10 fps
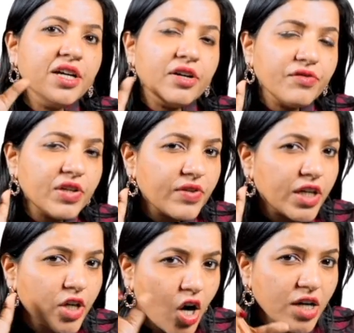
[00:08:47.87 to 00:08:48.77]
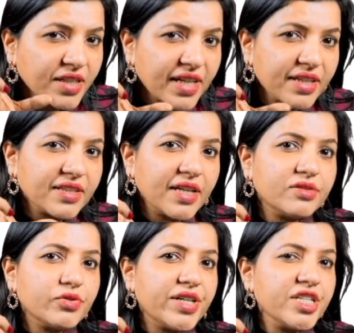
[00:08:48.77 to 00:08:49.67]
we will not get that
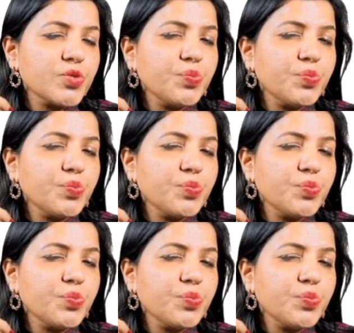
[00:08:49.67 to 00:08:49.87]
reddish